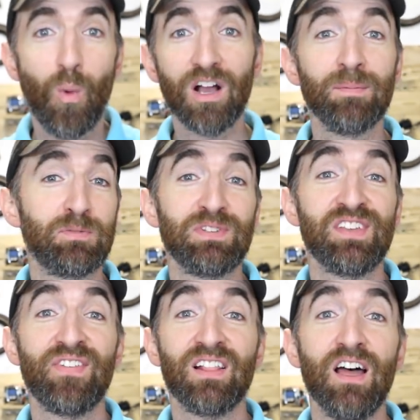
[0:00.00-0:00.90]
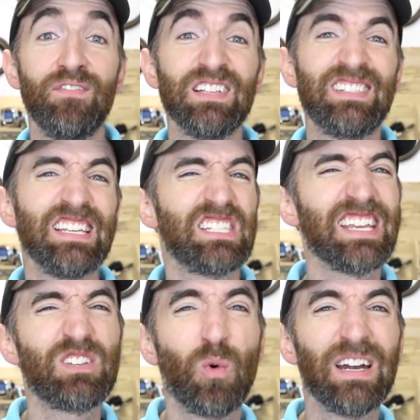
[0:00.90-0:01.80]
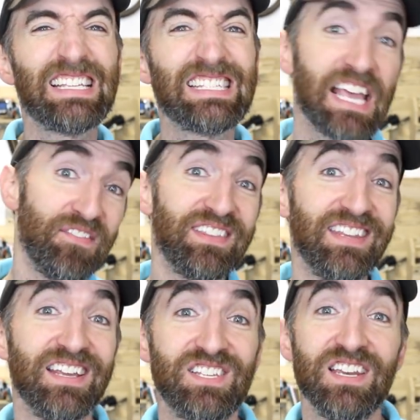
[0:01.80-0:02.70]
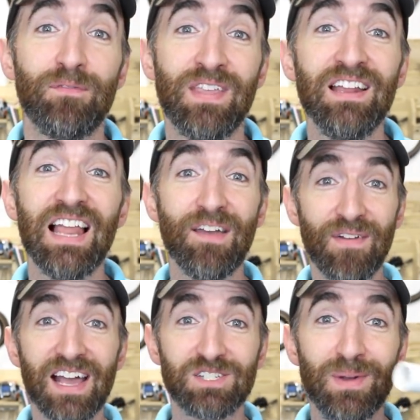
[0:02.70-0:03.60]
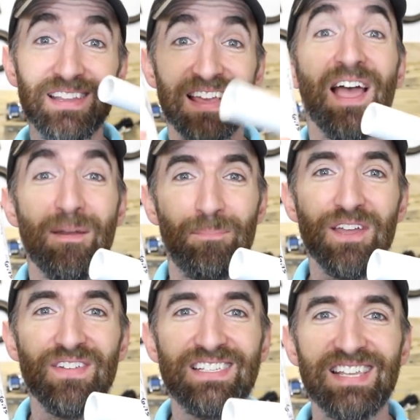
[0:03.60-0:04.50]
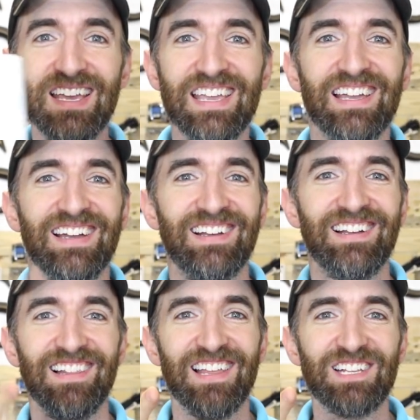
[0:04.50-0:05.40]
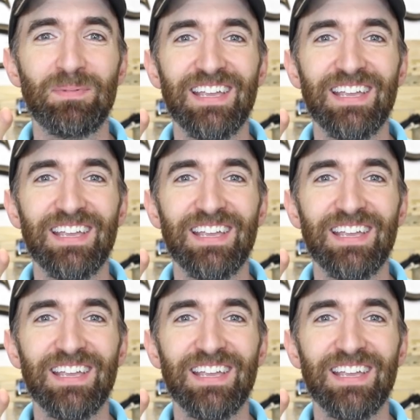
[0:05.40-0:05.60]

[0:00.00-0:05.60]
Welcome to Specific Lab. This is the twenty-seventh edition of ten Life Hacks with P V C. Let's